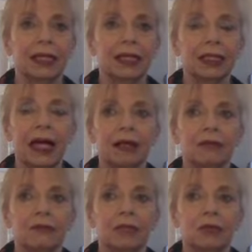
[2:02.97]

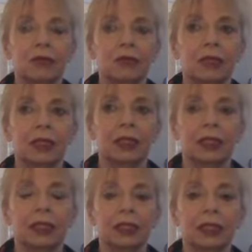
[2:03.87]
Thankful
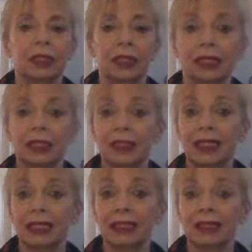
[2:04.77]
that it
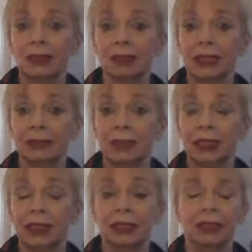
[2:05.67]
hasn't cost
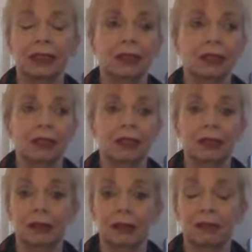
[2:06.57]
me a
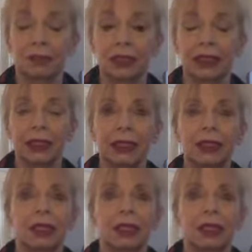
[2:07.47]
lot of money.